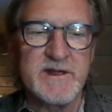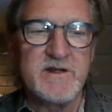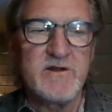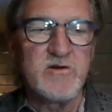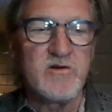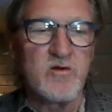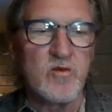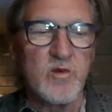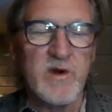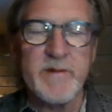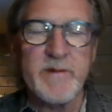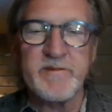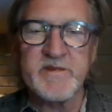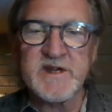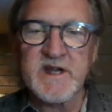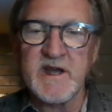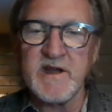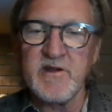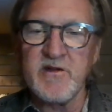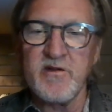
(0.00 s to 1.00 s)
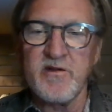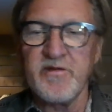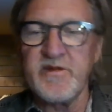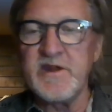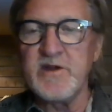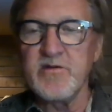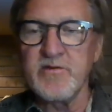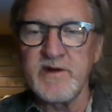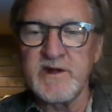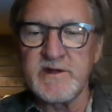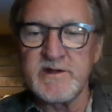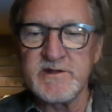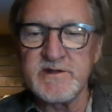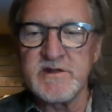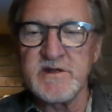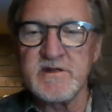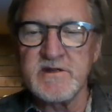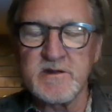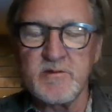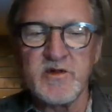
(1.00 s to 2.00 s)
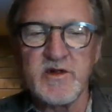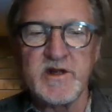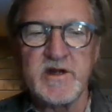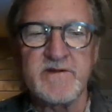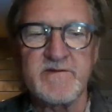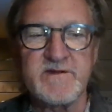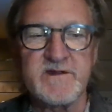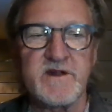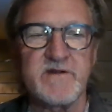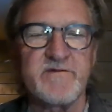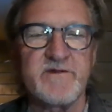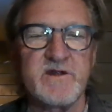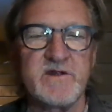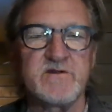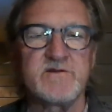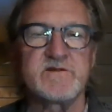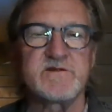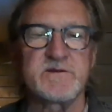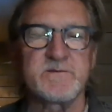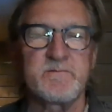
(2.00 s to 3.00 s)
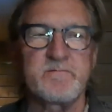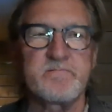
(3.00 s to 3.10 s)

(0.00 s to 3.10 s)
legal reptile theories that the plaintiffs love to